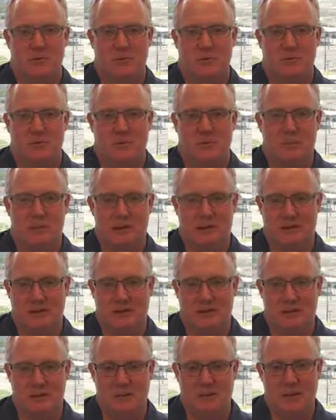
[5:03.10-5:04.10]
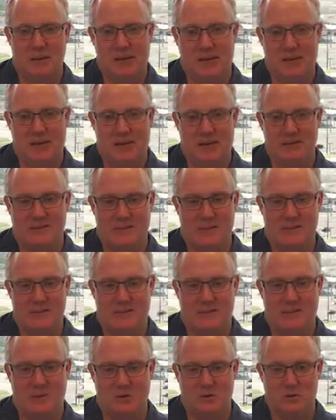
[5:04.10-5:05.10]
and apparently Maine has
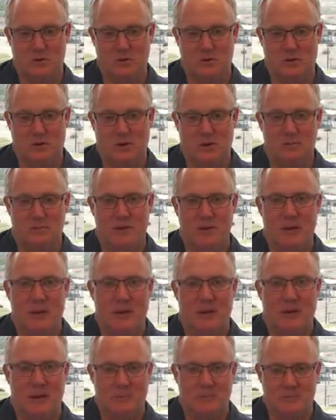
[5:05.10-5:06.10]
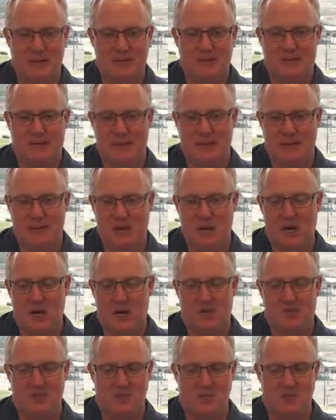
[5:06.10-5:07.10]
that too. So I'm definitely
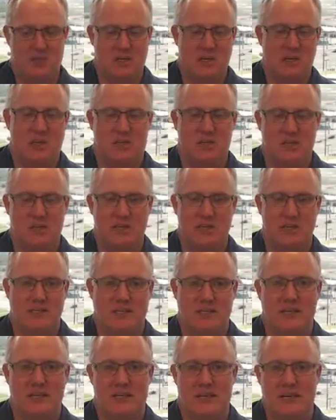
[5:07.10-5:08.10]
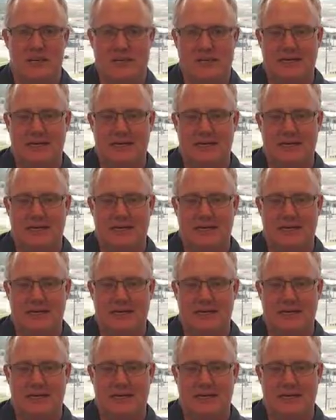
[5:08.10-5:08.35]
off to check all these out.